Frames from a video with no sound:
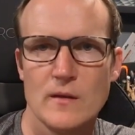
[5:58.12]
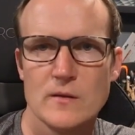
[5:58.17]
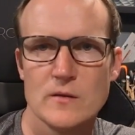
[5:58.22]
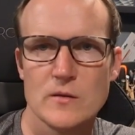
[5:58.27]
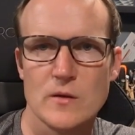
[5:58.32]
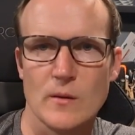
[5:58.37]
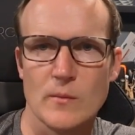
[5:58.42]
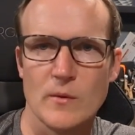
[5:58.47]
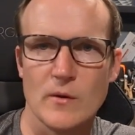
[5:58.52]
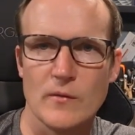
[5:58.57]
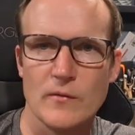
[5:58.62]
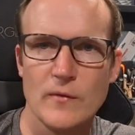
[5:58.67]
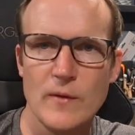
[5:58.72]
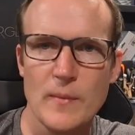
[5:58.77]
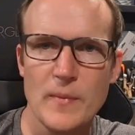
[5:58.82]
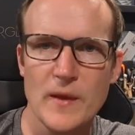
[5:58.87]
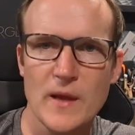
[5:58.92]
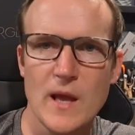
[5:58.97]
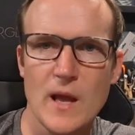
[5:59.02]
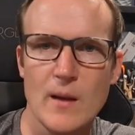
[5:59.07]
So I'm going to
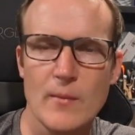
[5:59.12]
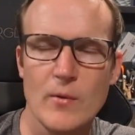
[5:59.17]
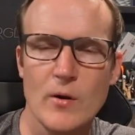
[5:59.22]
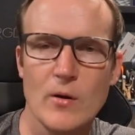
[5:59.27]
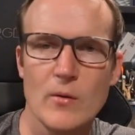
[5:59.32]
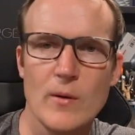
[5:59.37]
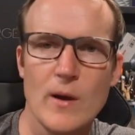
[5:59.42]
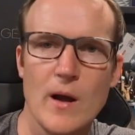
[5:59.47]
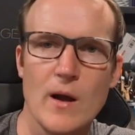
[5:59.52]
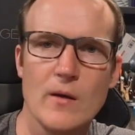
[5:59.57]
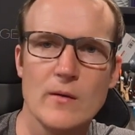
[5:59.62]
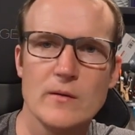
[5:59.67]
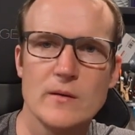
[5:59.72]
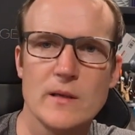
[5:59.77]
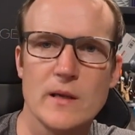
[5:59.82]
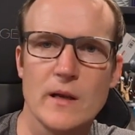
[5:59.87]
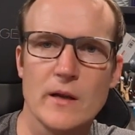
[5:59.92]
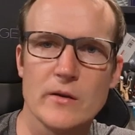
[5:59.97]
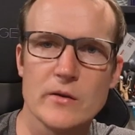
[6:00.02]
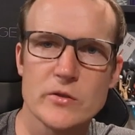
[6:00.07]
flip the camera around
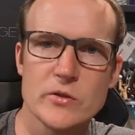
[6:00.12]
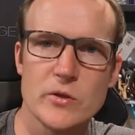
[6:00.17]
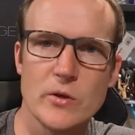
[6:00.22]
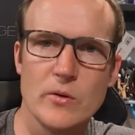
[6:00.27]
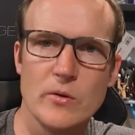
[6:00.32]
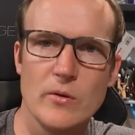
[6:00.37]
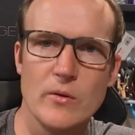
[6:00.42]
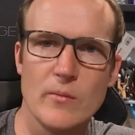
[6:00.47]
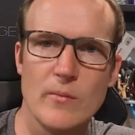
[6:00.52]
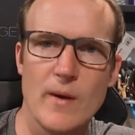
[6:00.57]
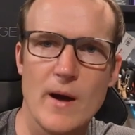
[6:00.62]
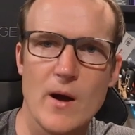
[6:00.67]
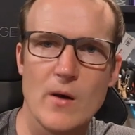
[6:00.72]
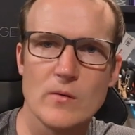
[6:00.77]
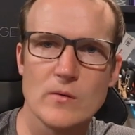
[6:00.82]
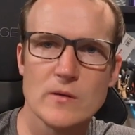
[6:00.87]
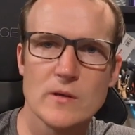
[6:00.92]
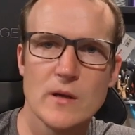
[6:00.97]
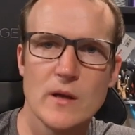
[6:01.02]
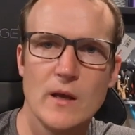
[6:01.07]
and I'll show you the
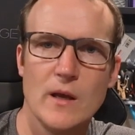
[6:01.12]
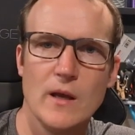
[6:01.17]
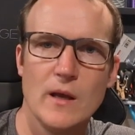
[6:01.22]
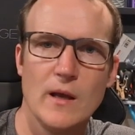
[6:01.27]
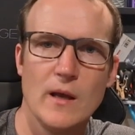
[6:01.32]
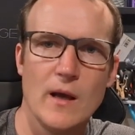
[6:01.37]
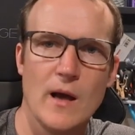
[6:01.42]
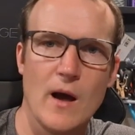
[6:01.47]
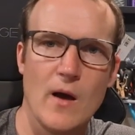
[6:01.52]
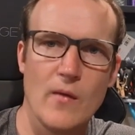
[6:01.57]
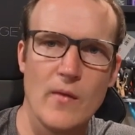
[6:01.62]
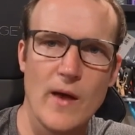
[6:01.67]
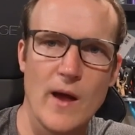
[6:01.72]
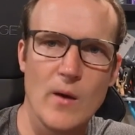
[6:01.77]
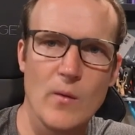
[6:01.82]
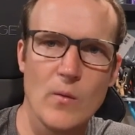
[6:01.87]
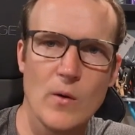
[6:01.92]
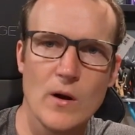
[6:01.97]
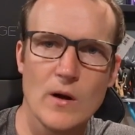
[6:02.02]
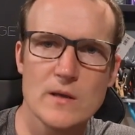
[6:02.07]
mount, how
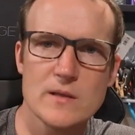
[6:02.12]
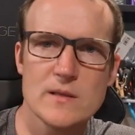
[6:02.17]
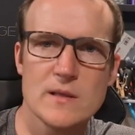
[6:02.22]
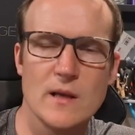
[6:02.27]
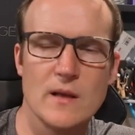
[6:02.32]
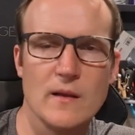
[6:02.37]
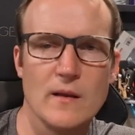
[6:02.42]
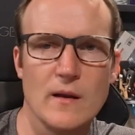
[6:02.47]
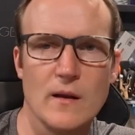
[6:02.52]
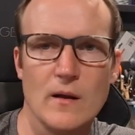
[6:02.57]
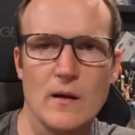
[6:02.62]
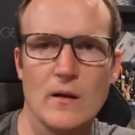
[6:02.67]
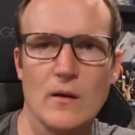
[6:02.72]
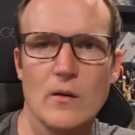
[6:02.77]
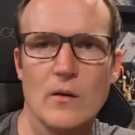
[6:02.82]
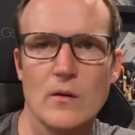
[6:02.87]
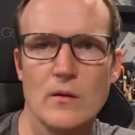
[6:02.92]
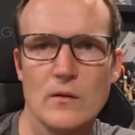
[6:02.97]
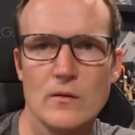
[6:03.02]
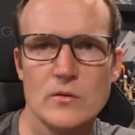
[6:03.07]
that works, and then I'll
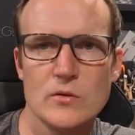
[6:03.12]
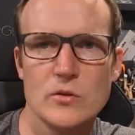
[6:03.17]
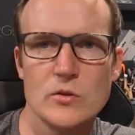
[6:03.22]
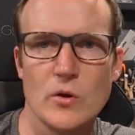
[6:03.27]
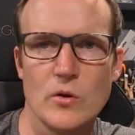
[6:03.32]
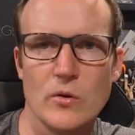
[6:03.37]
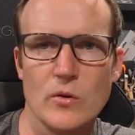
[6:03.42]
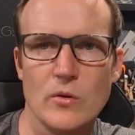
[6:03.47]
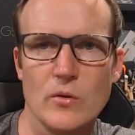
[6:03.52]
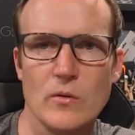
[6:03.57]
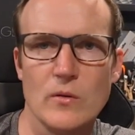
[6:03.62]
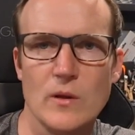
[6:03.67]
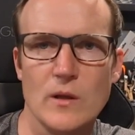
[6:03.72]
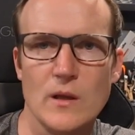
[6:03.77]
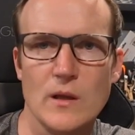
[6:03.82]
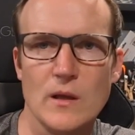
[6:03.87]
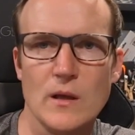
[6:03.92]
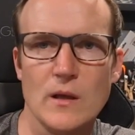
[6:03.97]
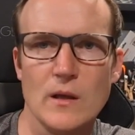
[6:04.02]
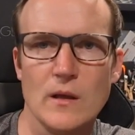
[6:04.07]
show you
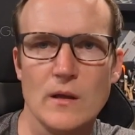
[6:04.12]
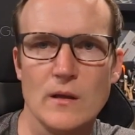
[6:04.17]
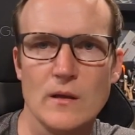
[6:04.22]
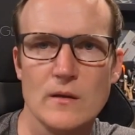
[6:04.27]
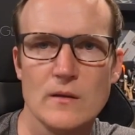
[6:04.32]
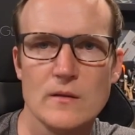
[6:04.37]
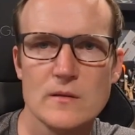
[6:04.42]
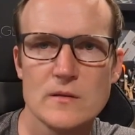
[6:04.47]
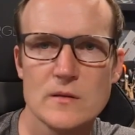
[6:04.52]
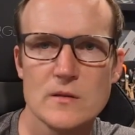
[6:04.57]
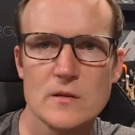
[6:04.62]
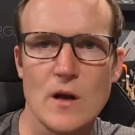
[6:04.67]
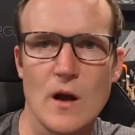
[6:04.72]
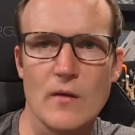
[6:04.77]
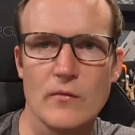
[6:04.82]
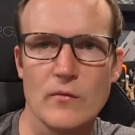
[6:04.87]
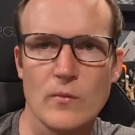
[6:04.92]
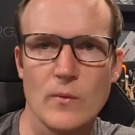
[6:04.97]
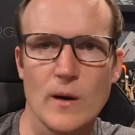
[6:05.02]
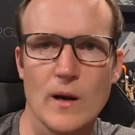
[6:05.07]
the
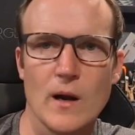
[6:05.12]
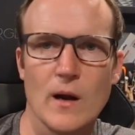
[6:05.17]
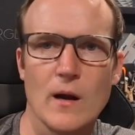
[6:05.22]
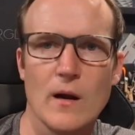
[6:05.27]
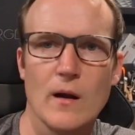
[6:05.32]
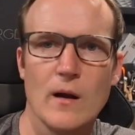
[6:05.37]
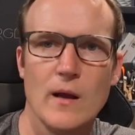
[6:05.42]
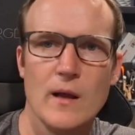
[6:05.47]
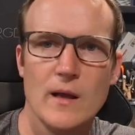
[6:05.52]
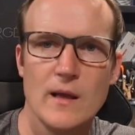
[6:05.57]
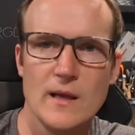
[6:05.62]
software